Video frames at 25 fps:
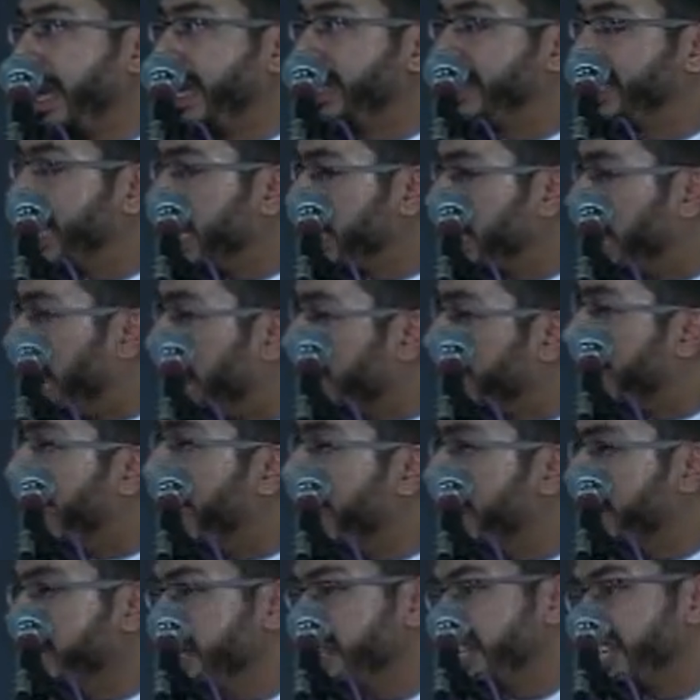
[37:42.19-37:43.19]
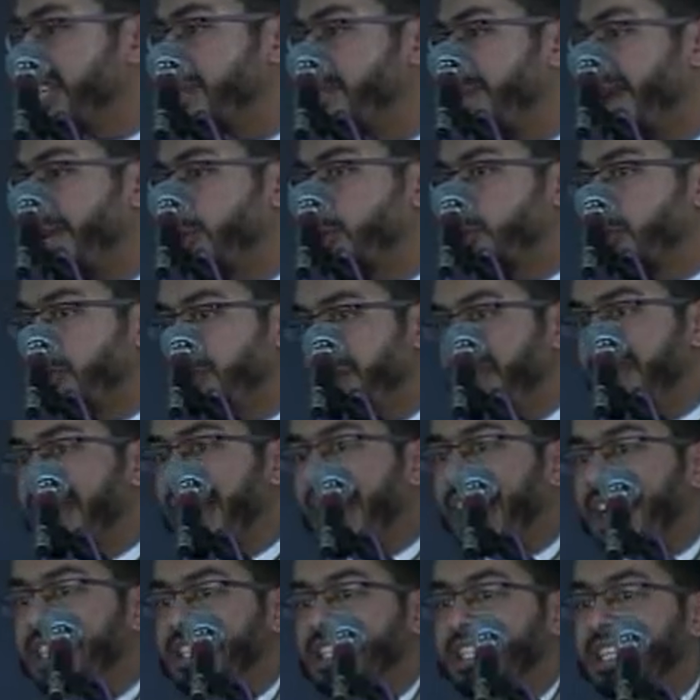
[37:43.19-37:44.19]
is that again, she's made to be
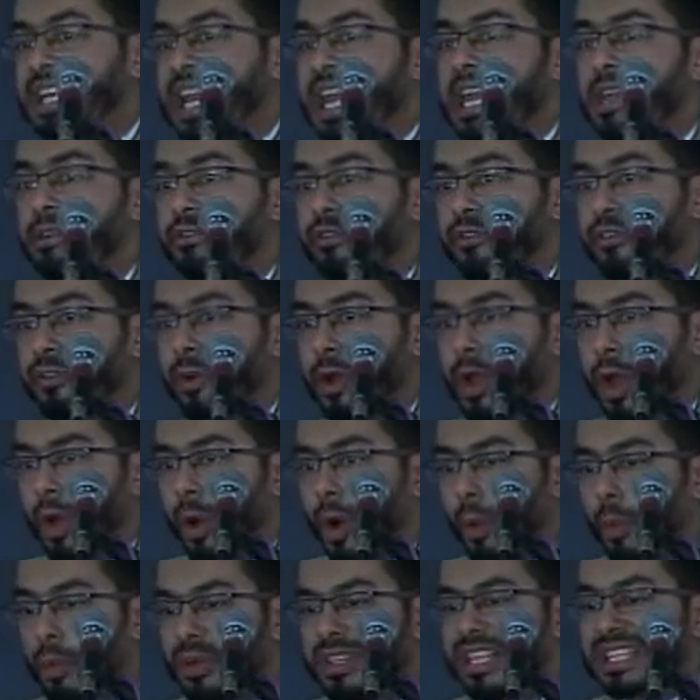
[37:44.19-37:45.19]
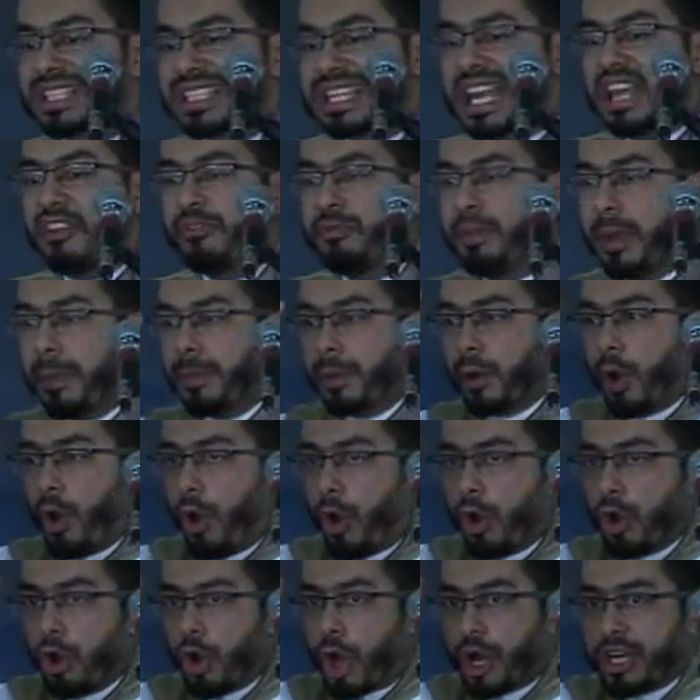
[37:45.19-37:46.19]
like a slave, with the slave people
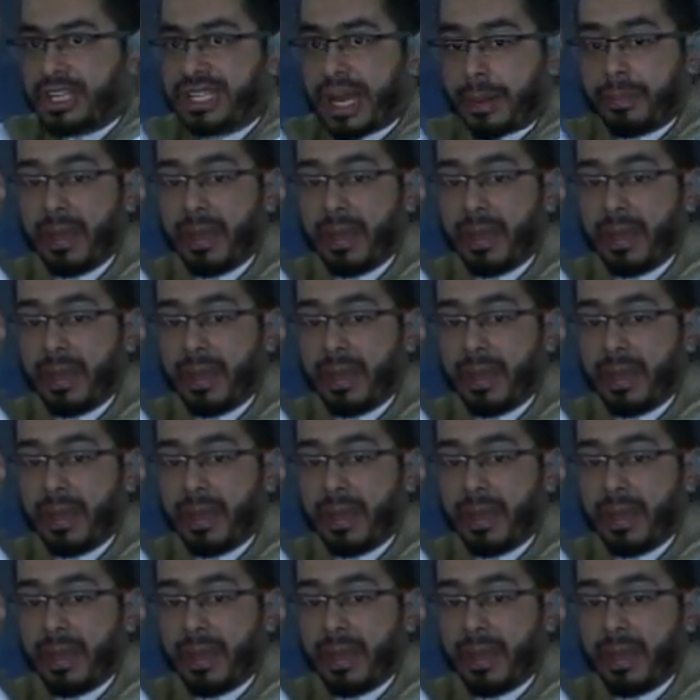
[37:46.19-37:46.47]
all locked